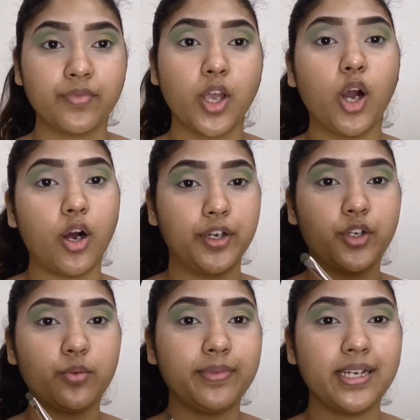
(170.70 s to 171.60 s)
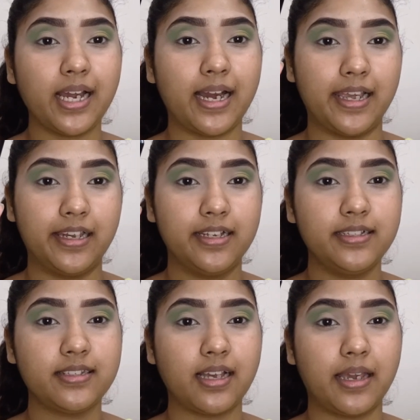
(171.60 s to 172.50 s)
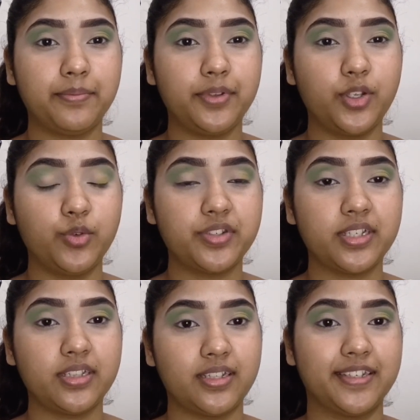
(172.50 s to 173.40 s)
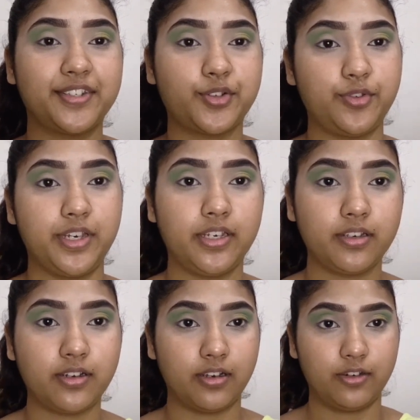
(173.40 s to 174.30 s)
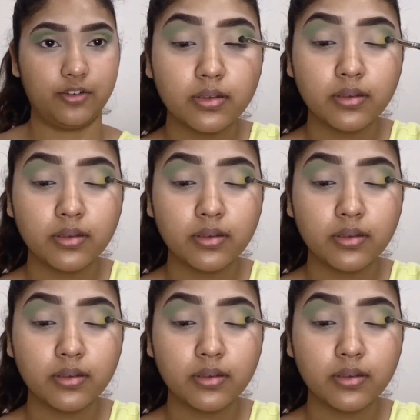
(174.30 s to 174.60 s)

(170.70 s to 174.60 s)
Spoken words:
Onto my eyelids, I'm using this green color.